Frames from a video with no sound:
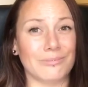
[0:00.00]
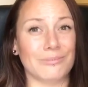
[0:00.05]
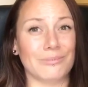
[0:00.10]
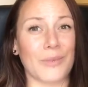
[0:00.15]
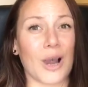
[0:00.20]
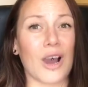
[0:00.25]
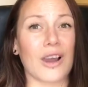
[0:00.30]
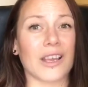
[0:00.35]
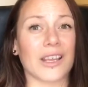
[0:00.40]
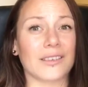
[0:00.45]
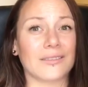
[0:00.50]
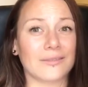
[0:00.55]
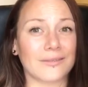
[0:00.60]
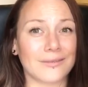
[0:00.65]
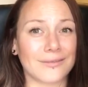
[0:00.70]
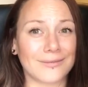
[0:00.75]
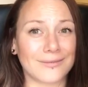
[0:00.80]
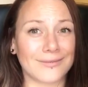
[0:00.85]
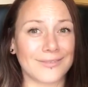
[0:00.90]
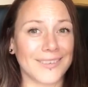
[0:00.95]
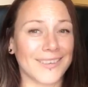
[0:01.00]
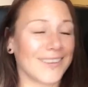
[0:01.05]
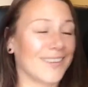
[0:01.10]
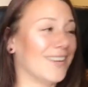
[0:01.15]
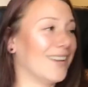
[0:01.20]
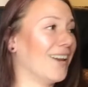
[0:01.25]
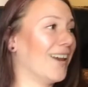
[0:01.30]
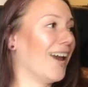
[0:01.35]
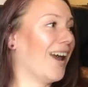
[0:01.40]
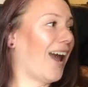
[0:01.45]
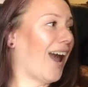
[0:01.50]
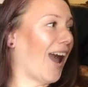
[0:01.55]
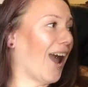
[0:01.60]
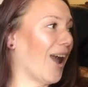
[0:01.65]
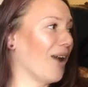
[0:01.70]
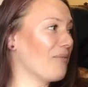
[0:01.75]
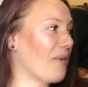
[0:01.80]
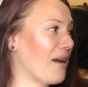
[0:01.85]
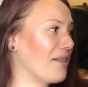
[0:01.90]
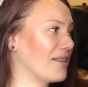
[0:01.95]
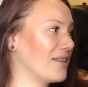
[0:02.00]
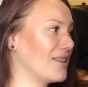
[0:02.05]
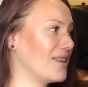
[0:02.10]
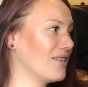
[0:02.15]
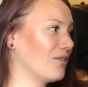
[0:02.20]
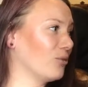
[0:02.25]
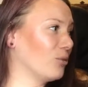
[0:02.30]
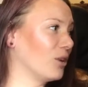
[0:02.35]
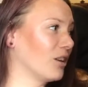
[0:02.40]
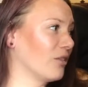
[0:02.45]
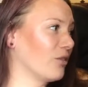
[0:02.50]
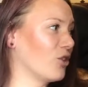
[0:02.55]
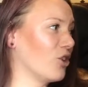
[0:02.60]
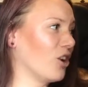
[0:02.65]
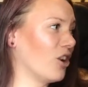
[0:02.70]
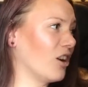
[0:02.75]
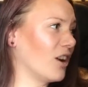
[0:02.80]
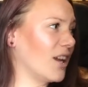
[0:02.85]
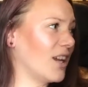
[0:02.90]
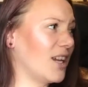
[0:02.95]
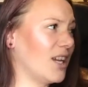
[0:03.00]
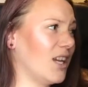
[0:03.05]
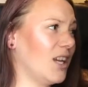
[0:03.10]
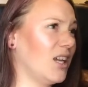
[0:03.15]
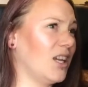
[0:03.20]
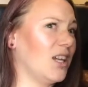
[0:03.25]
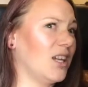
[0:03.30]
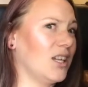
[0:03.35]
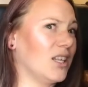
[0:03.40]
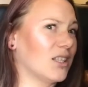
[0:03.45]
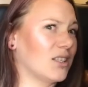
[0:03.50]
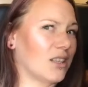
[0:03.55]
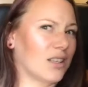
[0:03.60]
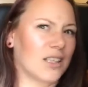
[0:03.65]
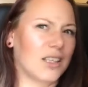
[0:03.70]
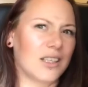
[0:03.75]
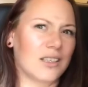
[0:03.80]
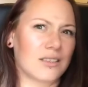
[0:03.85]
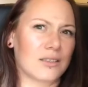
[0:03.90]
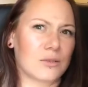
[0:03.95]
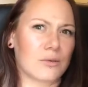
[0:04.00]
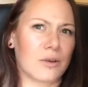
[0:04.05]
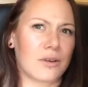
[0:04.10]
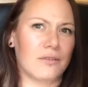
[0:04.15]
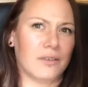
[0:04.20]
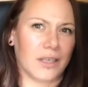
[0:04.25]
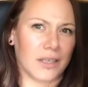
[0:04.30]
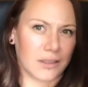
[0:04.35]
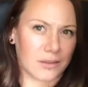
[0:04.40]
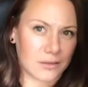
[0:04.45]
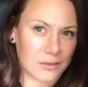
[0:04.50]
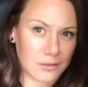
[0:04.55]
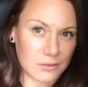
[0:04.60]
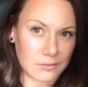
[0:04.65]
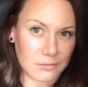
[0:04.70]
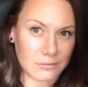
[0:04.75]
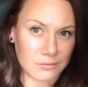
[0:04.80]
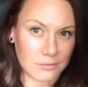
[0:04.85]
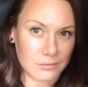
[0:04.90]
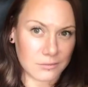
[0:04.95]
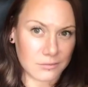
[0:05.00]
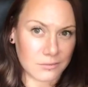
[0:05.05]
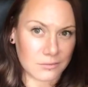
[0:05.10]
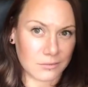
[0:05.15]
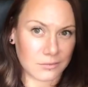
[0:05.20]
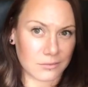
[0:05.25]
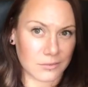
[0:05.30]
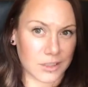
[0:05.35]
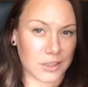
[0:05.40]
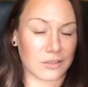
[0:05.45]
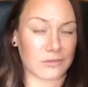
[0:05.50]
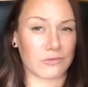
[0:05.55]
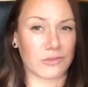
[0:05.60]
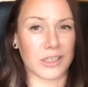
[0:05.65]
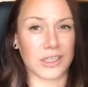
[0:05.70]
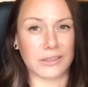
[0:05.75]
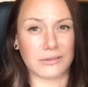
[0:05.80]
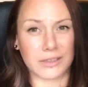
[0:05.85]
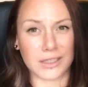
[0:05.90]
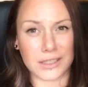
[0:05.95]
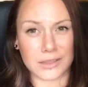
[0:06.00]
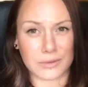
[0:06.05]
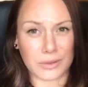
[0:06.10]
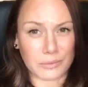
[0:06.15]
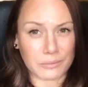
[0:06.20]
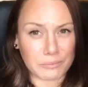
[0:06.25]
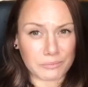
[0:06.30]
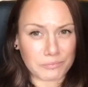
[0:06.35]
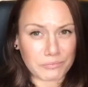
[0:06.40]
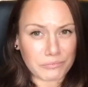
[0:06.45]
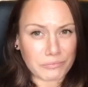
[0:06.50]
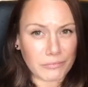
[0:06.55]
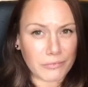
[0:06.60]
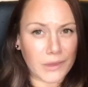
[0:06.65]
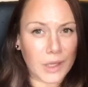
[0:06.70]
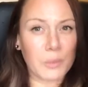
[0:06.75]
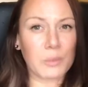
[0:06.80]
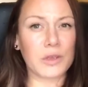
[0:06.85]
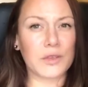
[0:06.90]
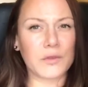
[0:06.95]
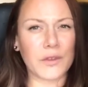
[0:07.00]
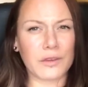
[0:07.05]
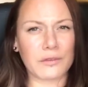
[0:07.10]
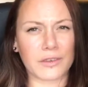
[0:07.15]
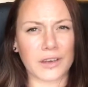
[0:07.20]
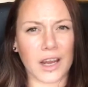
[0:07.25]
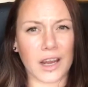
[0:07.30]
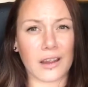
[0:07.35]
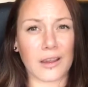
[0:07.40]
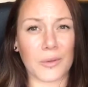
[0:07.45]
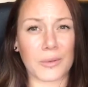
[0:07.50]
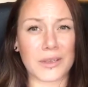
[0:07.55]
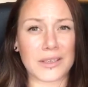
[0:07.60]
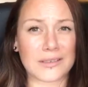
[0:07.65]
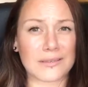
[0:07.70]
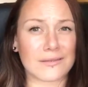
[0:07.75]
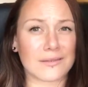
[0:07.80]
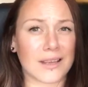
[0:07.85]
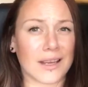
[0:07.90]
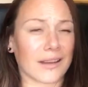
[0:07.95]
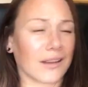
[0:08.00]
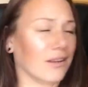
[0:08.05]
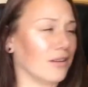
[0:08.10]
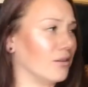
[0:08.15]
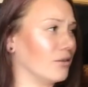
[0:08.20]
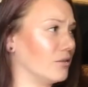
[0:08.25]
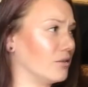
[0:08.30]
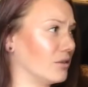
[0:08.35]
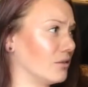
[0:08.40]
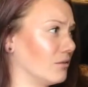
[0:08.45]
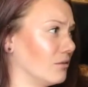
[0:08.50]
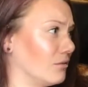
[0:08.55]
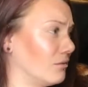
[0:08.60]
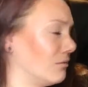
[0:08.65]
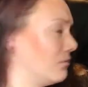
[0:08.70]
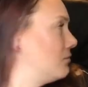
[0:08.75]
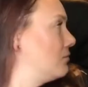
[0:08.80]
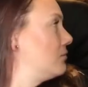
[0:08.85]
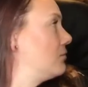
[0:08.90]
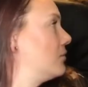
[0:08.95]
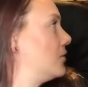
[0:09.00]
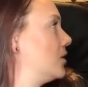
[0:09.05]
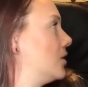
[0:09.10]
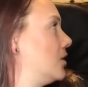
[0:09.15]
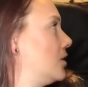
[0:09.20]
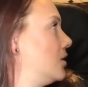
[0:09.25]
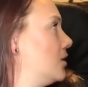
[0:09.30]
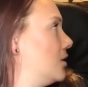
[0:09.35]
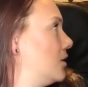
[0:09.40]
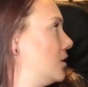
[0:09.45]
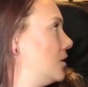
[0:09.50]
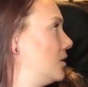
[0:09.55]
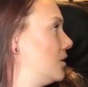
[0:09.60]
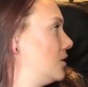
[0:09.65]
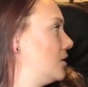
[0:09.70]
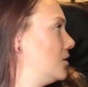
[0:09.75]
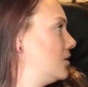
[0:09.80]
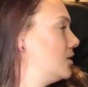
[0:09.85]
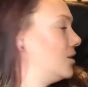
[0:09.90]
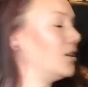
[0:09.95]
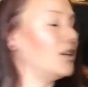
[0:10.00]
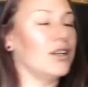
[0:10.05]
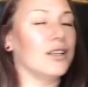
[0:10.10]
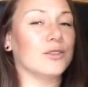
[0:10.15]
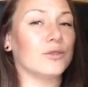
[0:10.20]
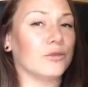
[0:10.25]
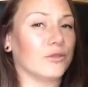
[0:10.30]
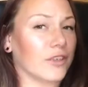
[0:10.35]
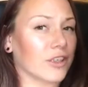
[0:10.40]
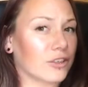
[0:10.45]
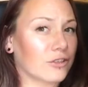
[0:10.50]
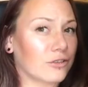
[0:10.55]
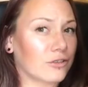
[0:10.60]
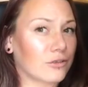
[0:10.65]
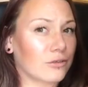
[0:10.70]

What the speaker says: Bargain. And then the other one I've got is, I think it's 12 litres, which is really, really small. But it's fine for like guppies and danios and little fish.